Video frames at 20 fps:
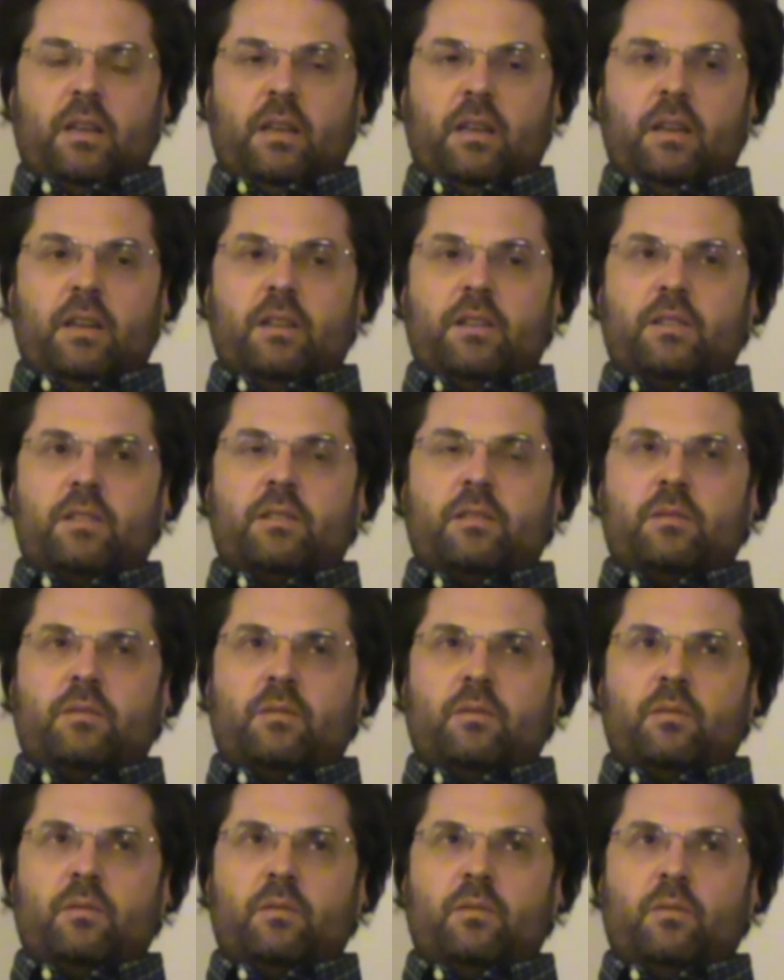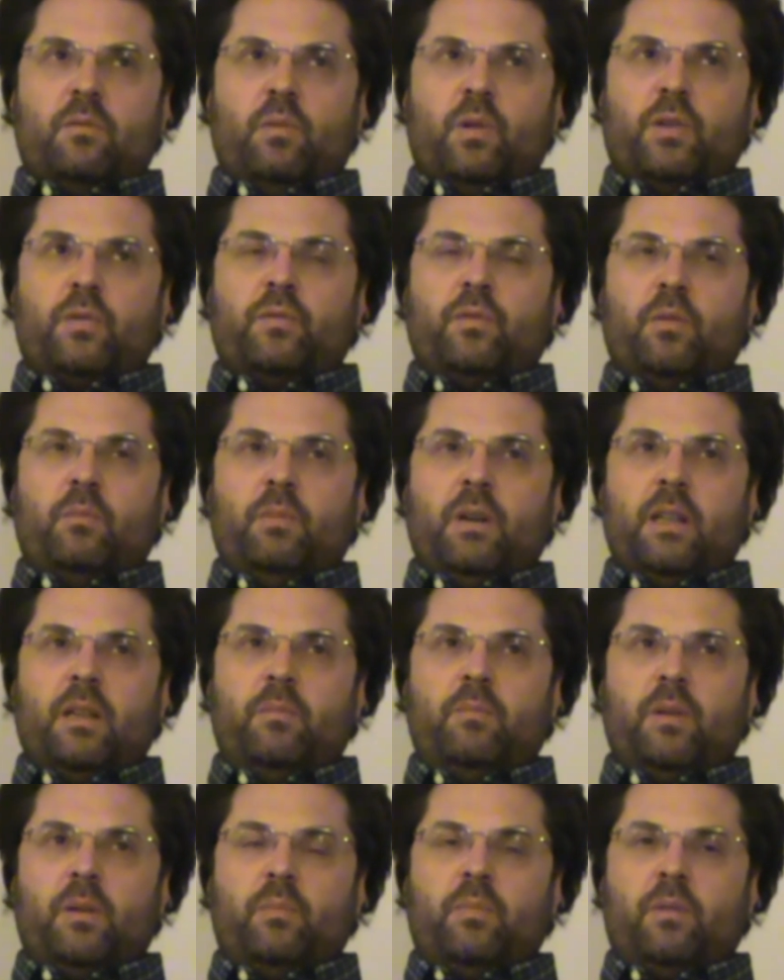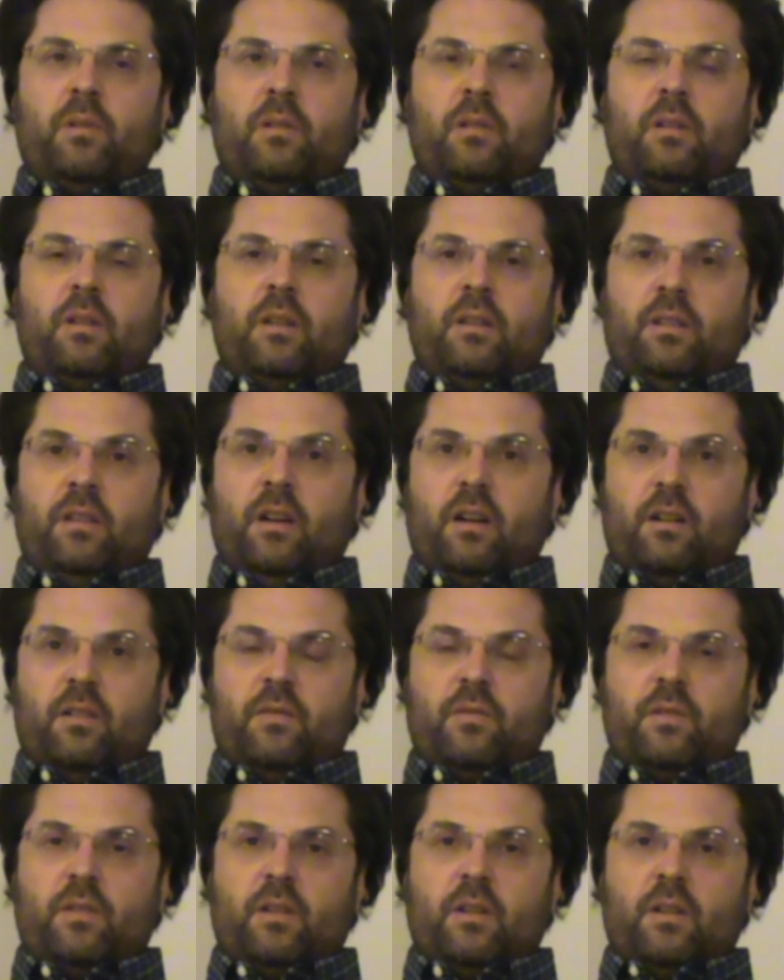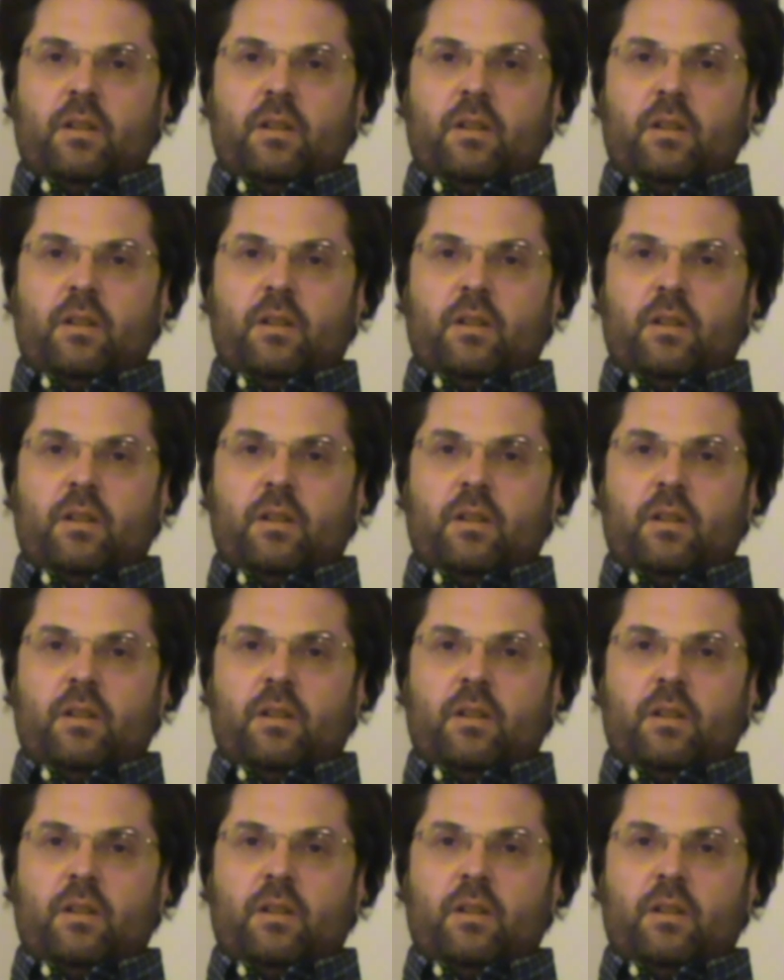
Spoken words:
is what for many people enough